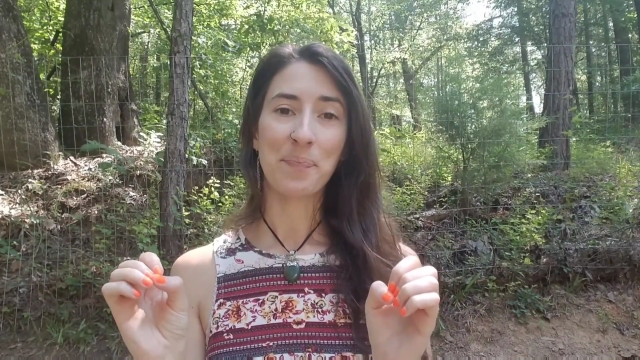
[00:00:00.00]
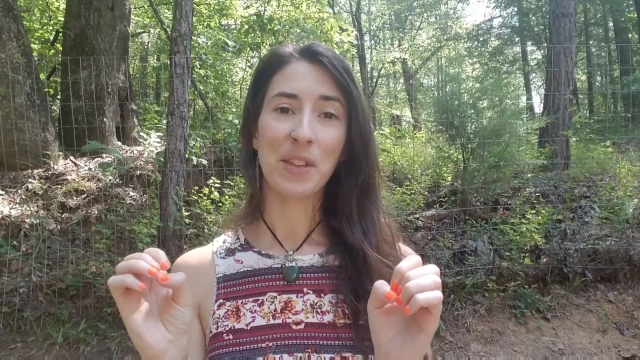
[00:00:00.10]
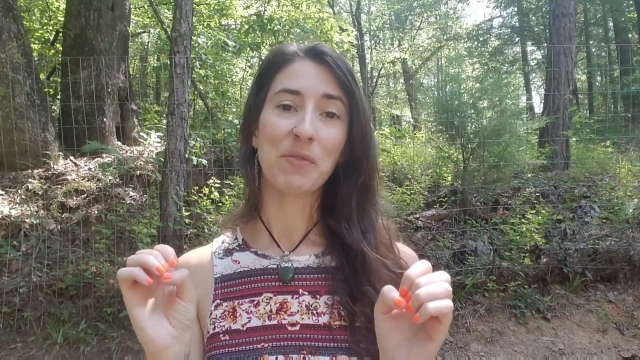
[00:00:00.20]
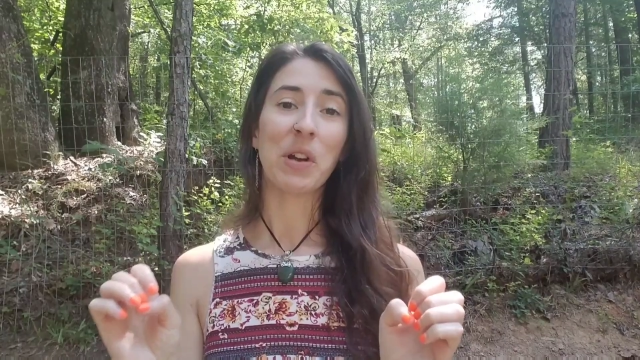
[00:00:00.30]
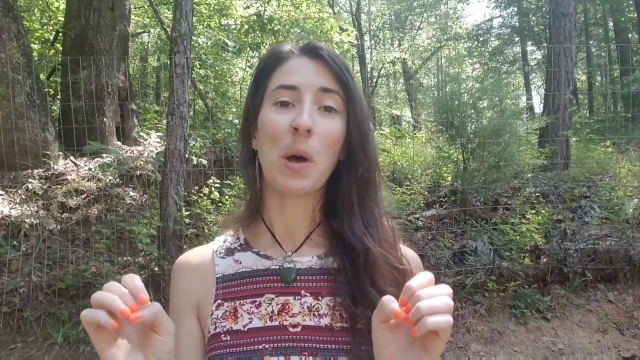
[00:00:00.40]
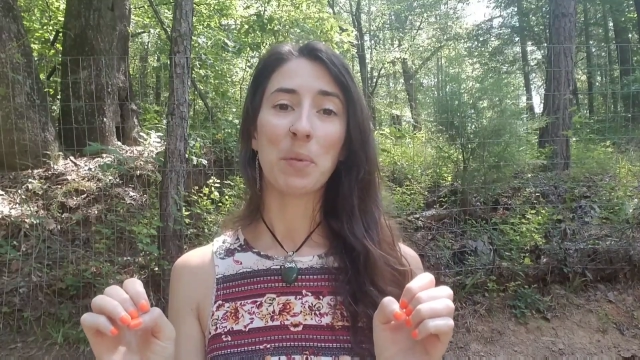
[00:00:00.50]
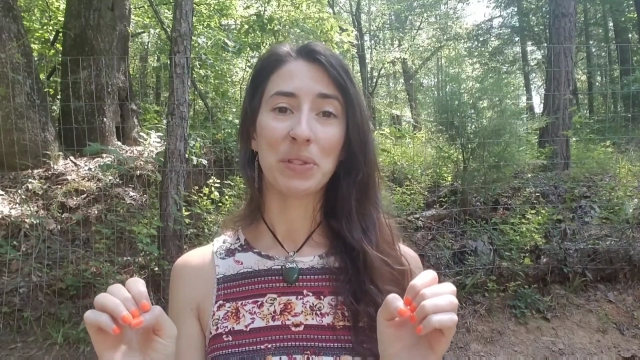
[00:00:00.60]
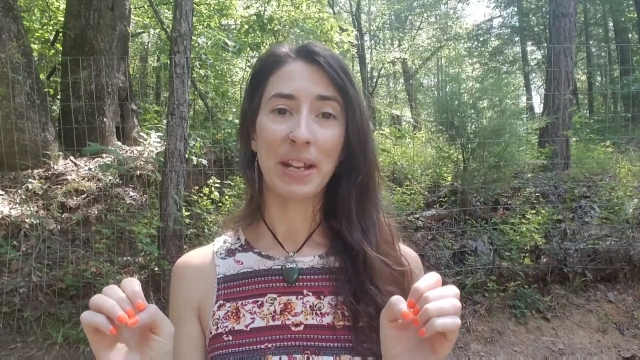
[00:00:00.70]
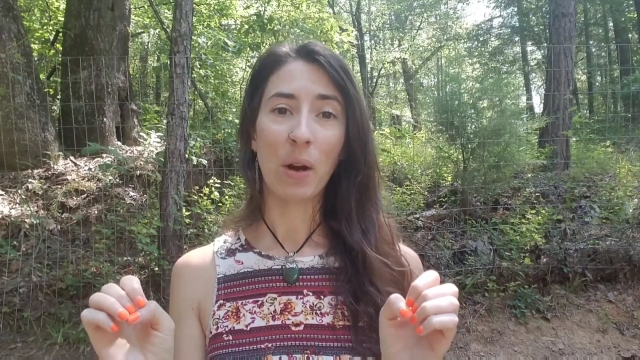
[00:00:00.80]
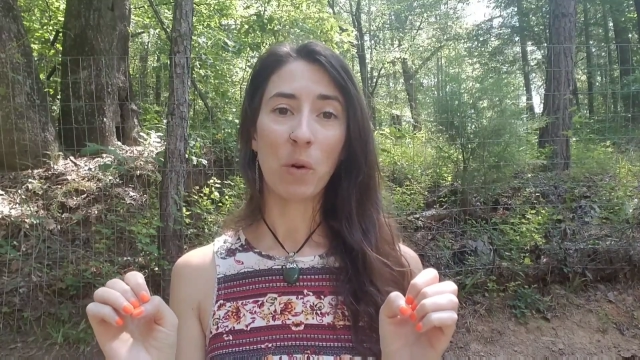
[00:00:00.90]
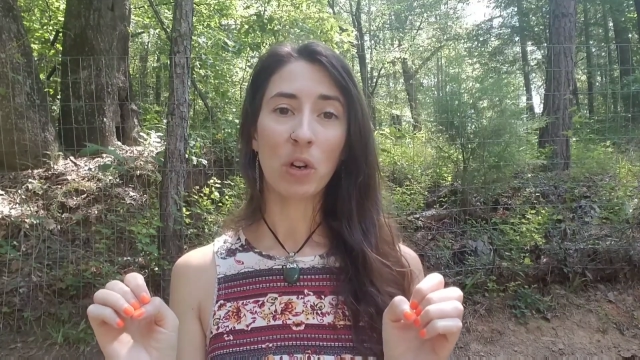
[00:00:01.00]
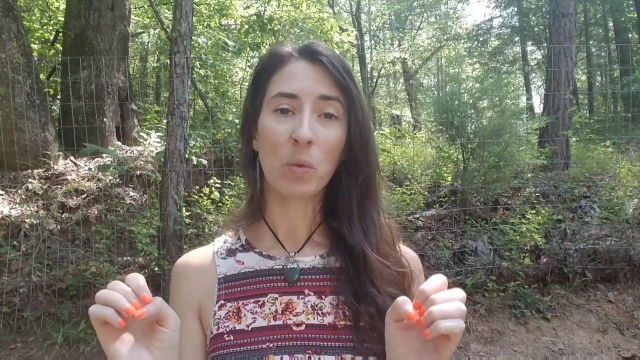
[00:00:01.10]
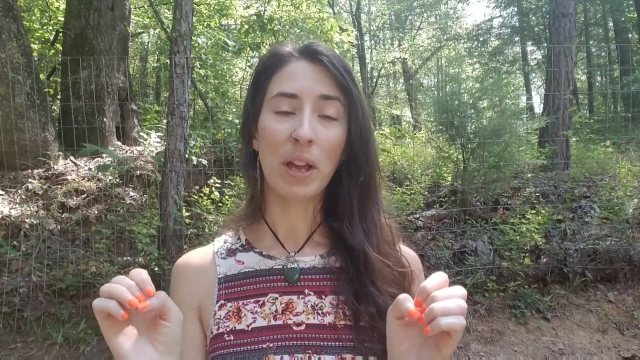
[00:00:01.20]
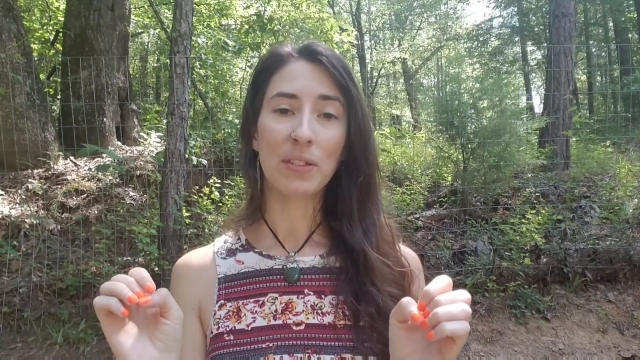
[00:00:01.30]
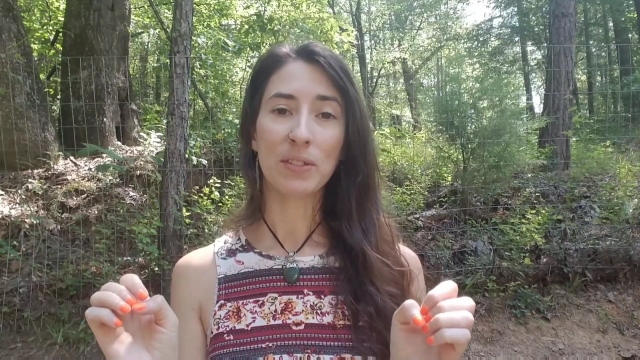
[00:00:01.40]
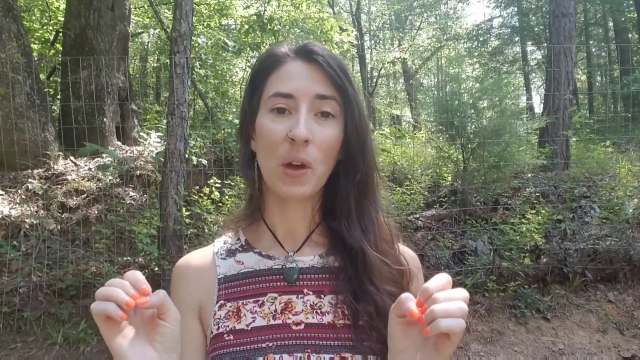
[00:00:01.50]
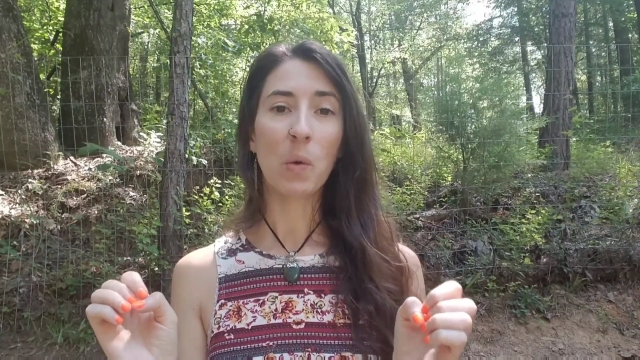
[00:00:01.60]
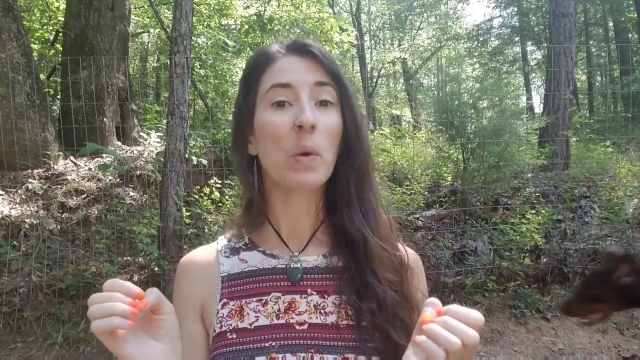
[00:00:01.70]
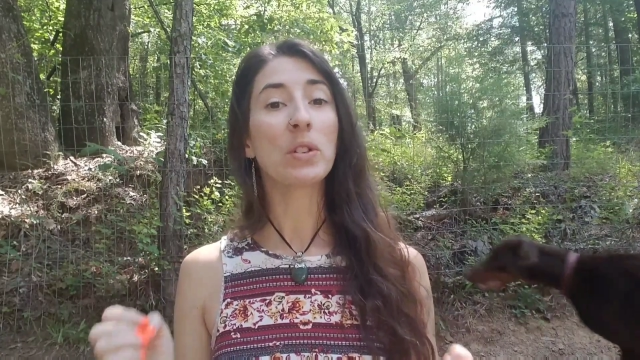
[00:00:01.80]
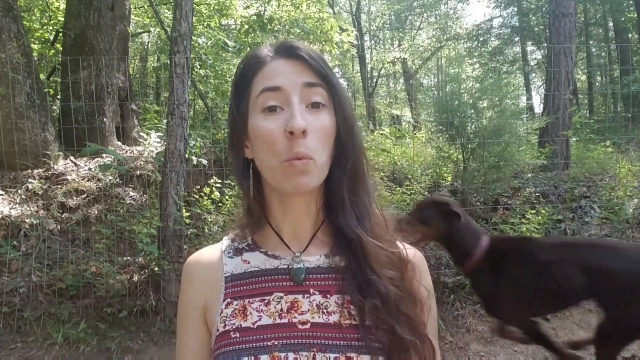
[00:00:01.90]
different couples that I work with.
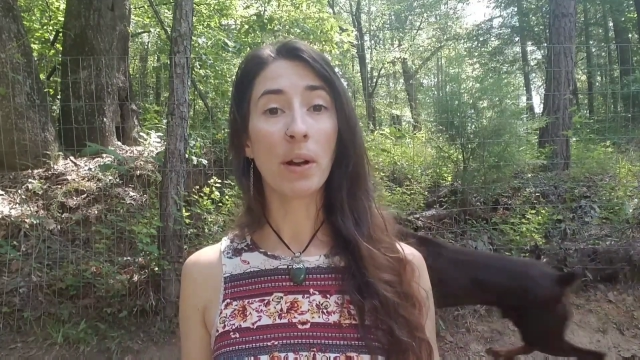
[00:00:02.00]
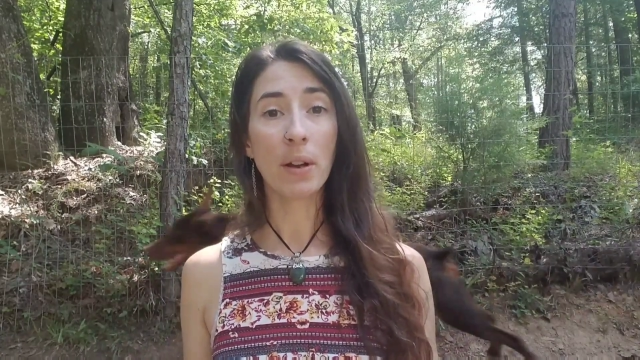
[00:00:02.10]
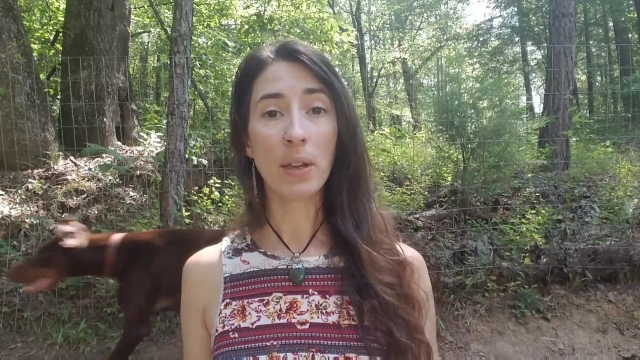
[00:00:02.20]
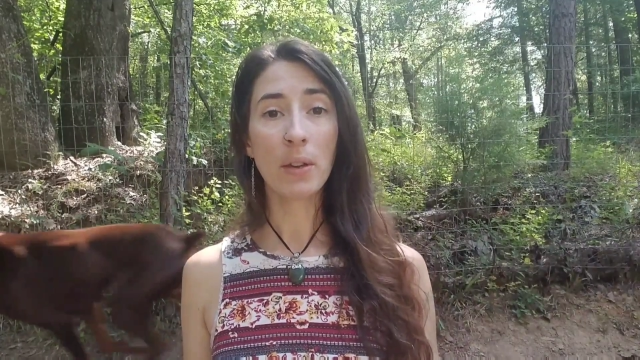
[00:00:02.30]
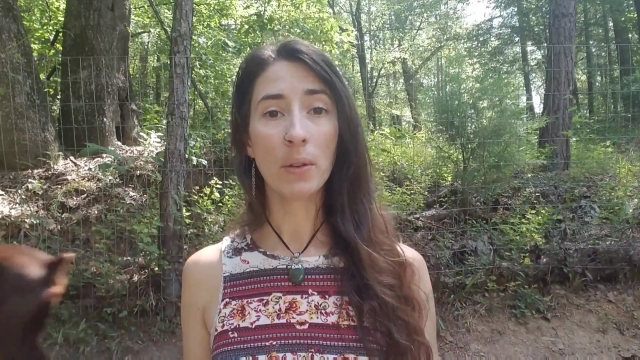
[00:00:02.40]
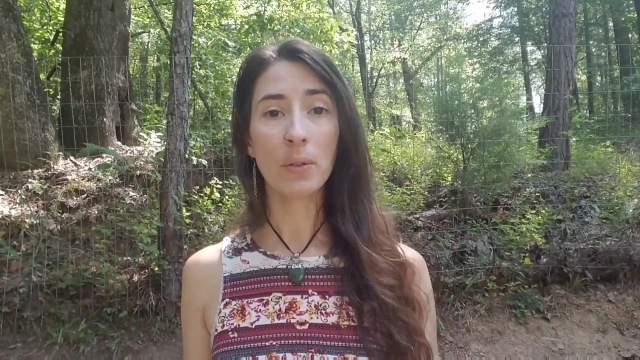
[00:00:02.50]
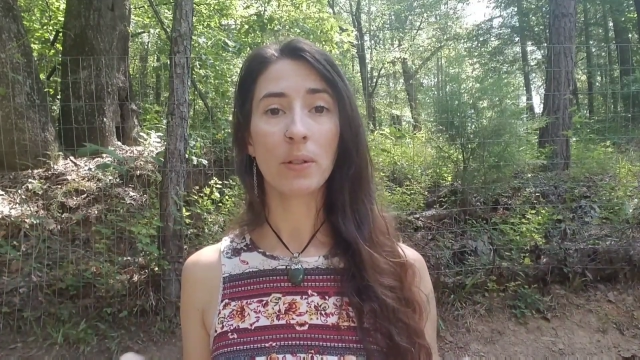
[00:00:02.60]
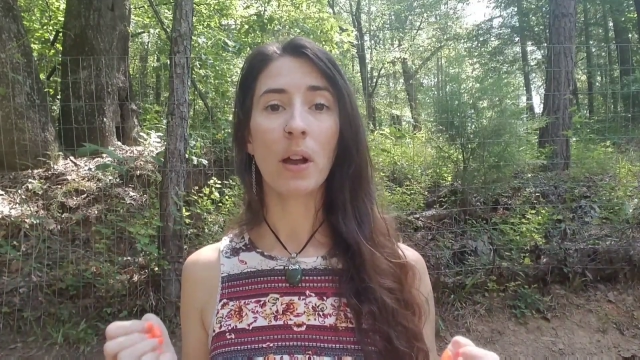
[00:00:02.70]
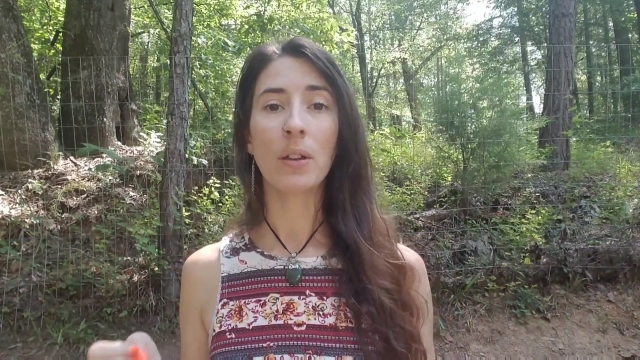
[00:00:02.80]
So which one are you?